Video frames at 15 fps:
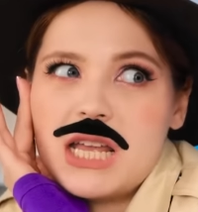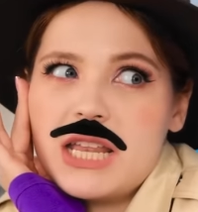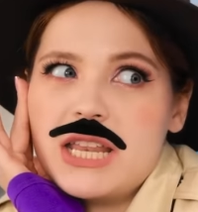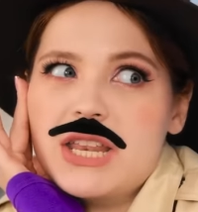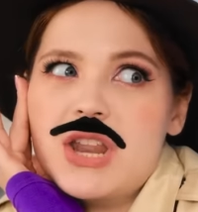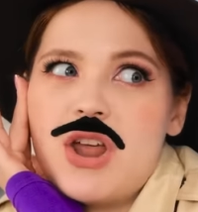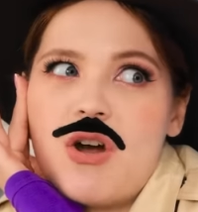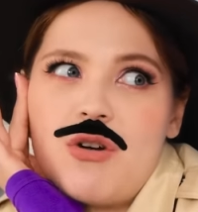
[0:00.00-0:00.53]

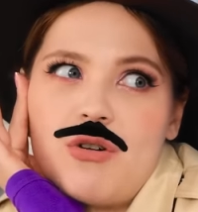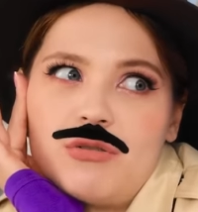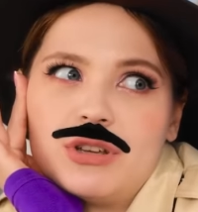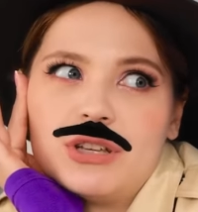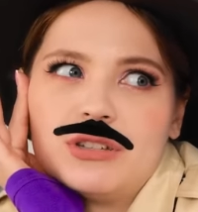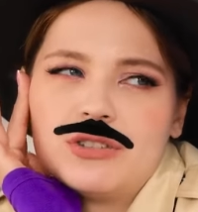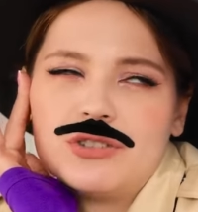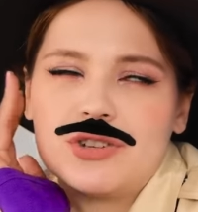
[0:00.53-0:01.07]
no,
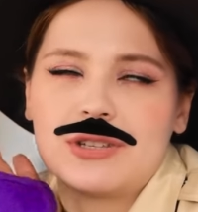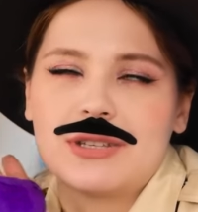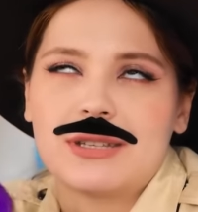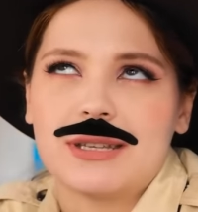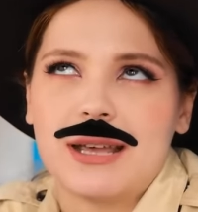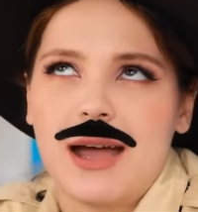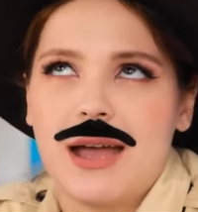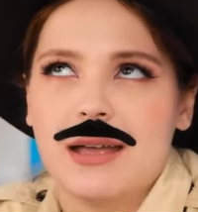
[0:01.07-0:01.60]
it's just
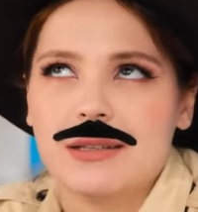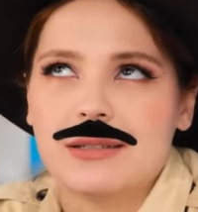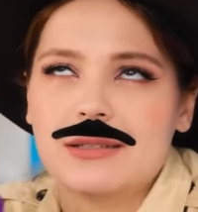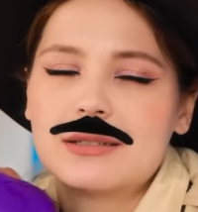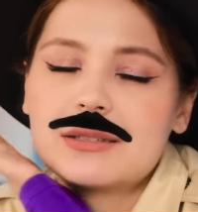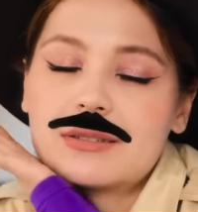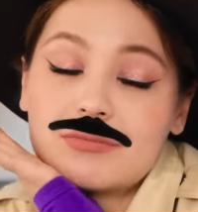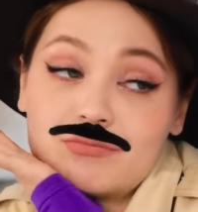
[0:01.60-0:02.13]

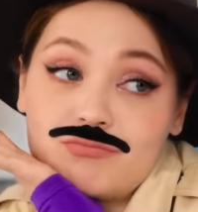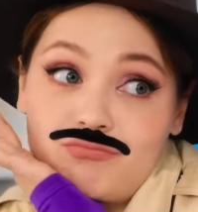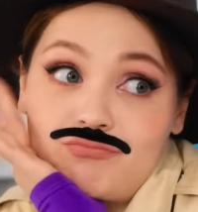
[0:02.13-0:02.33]
science.